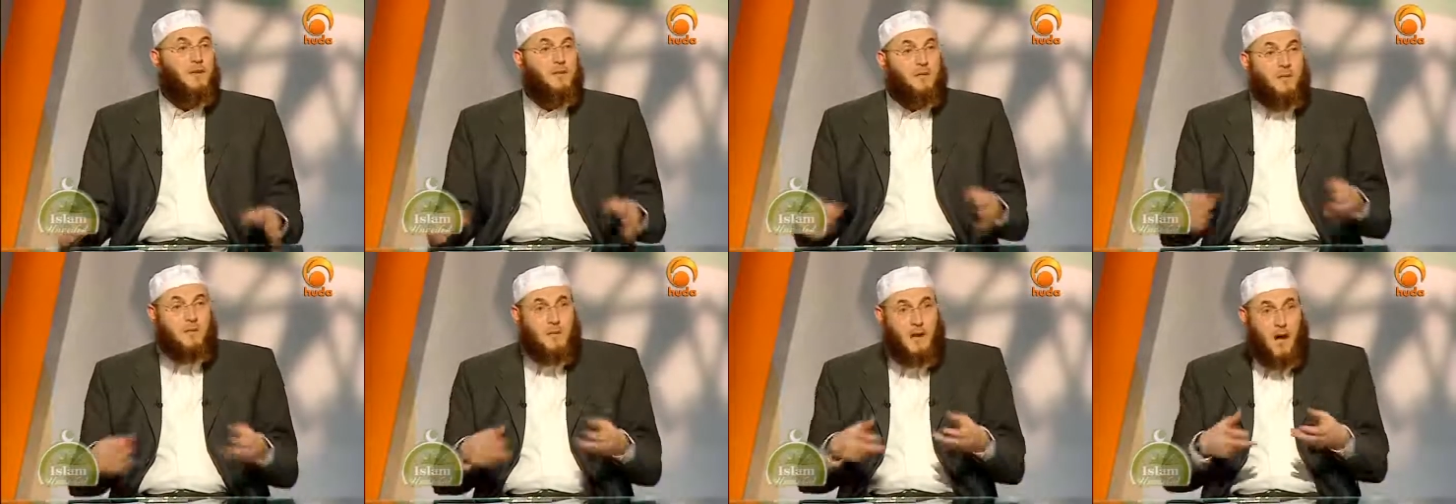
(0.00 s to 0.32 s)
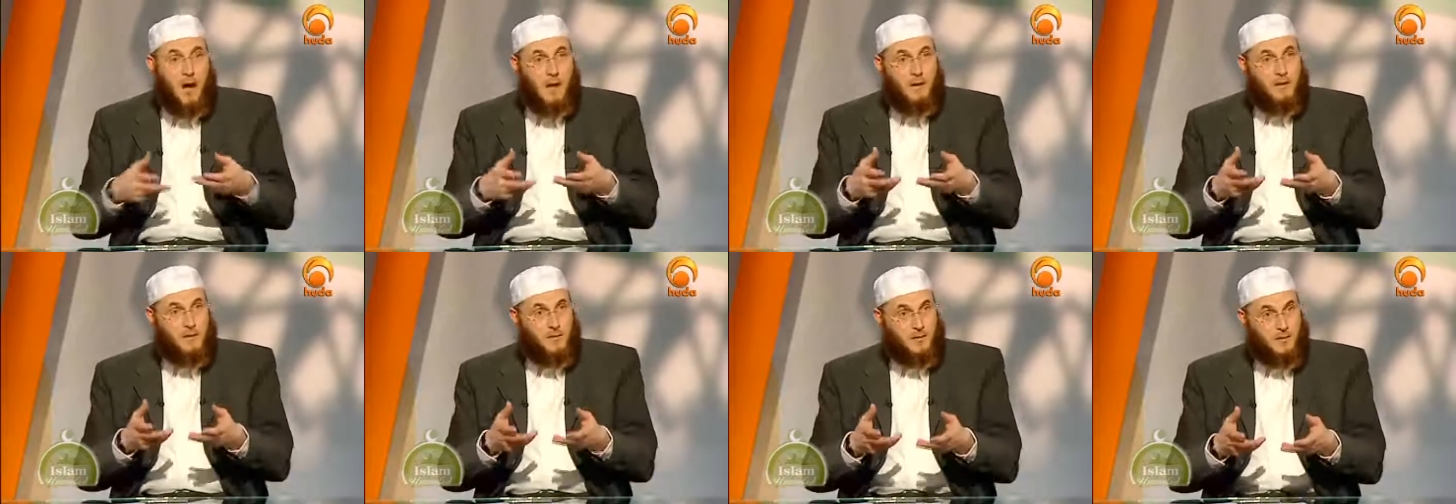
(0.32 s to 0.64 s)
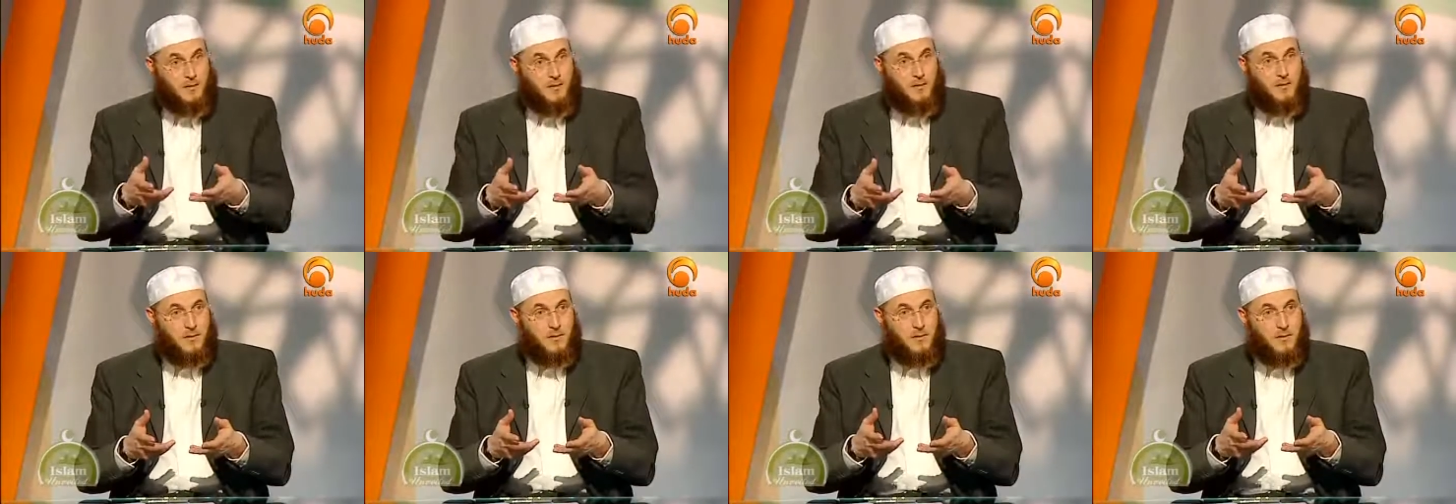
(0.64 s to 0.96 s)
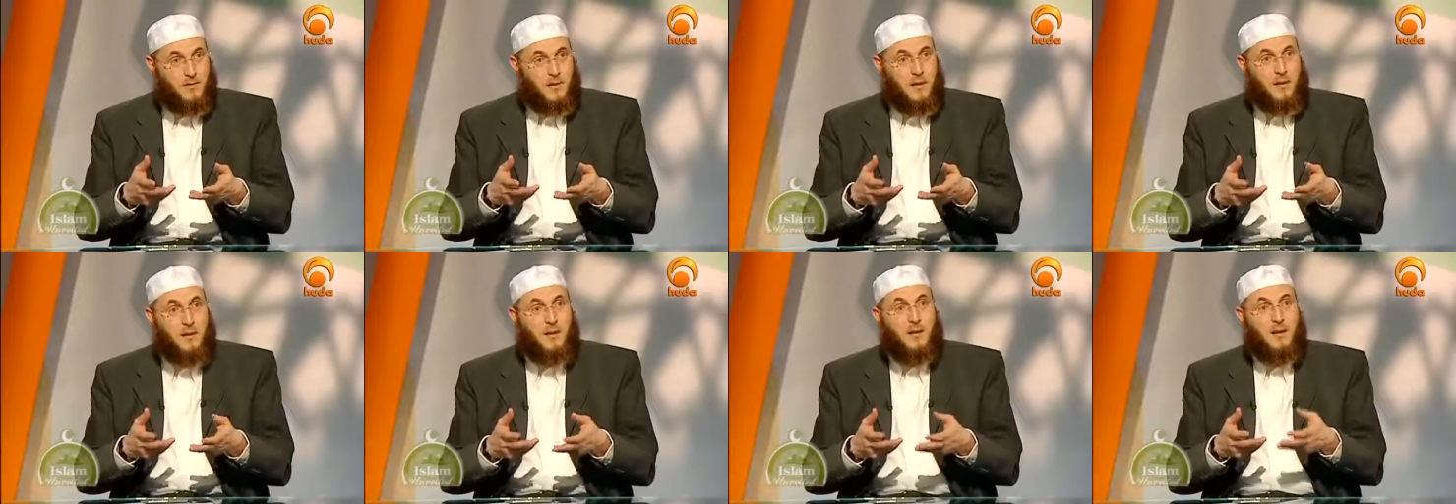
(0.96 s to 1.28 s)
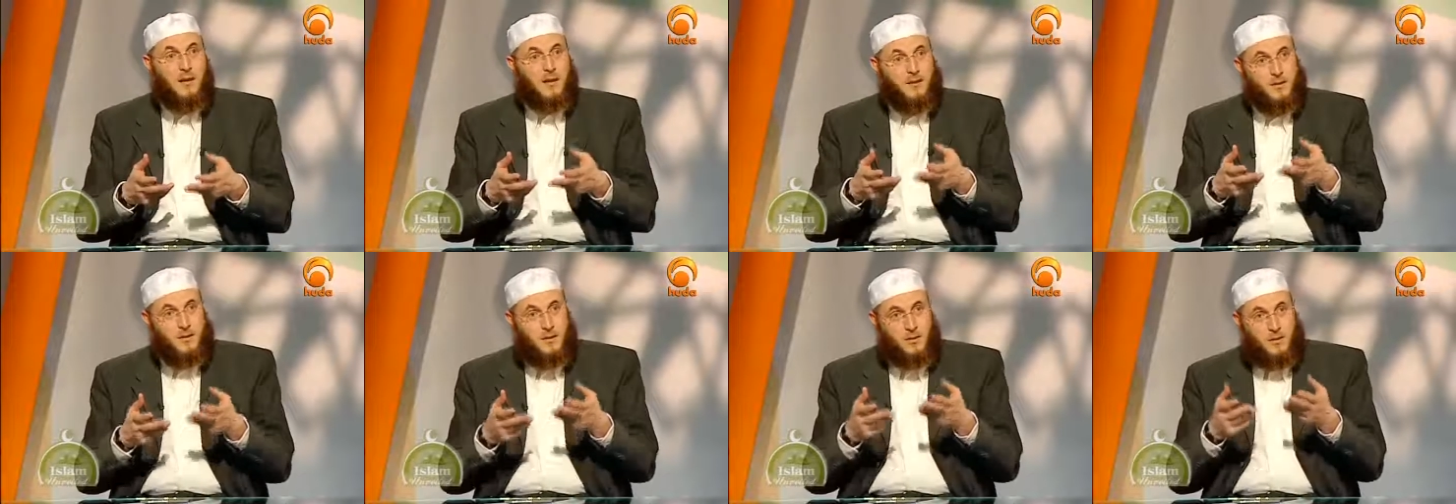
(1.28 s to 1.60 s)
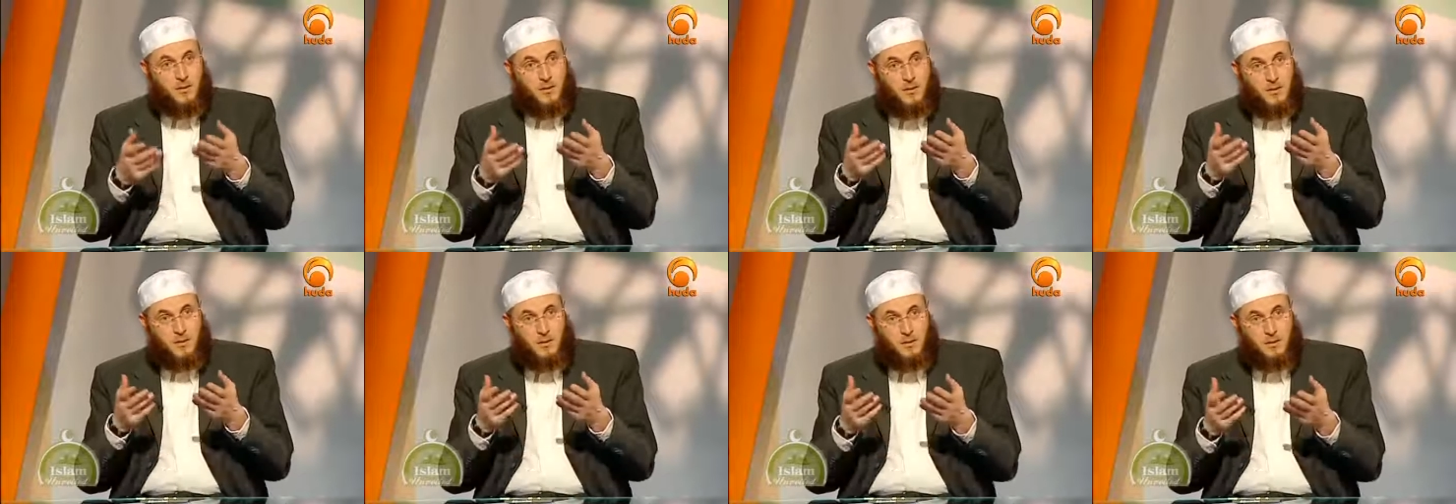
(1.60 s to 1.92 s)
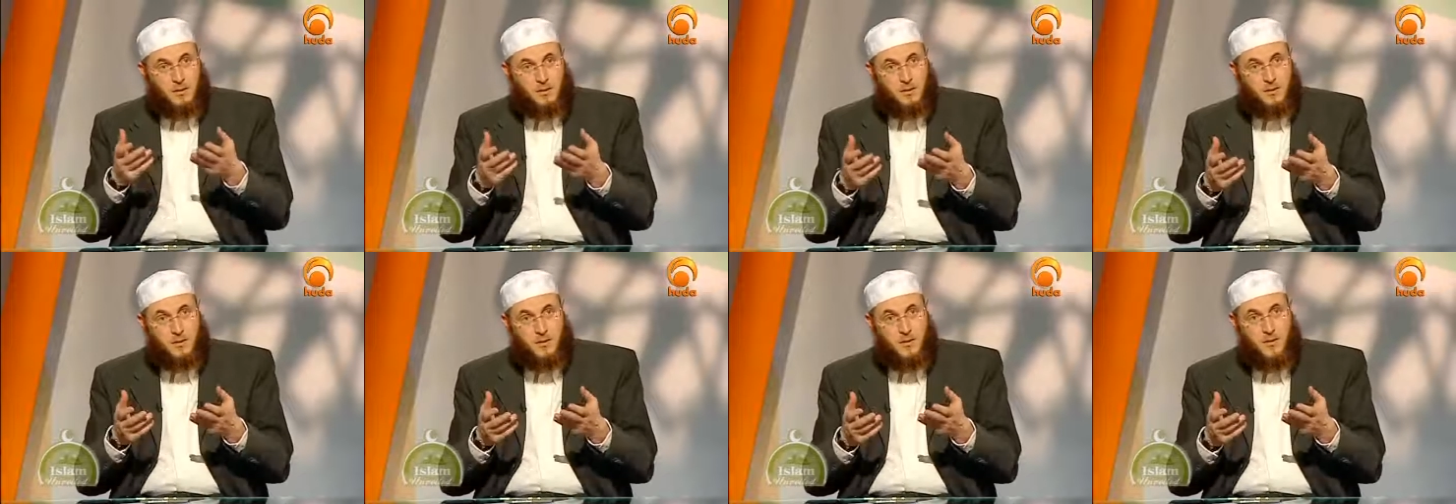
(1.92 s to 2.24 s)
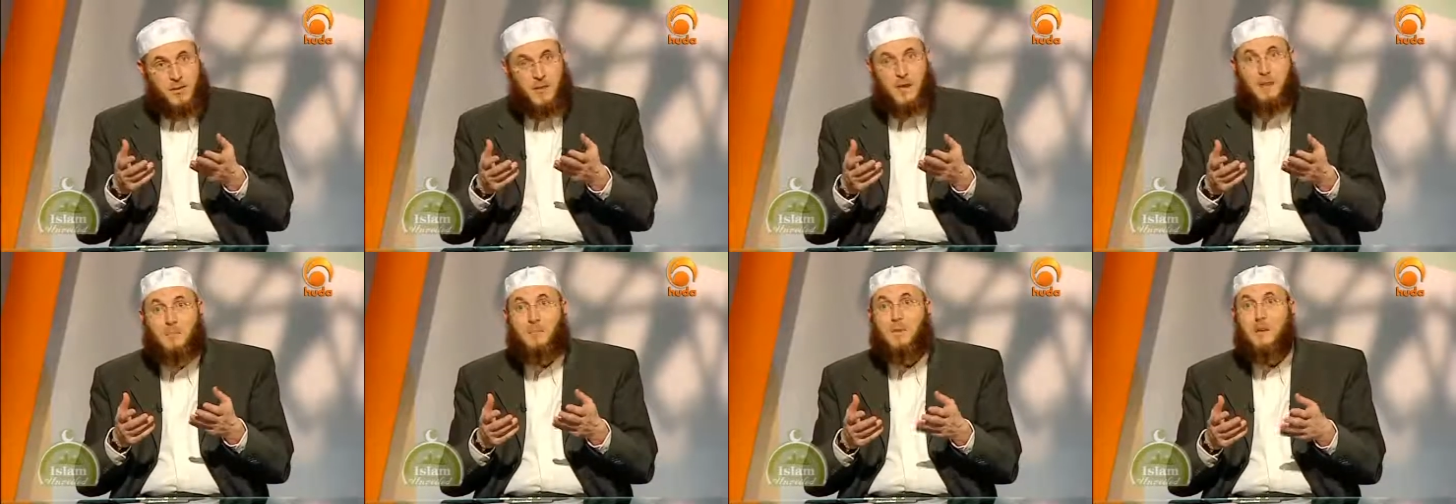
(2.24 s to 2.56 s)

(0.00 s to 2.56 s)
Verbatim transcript: So guidance and accepting the truth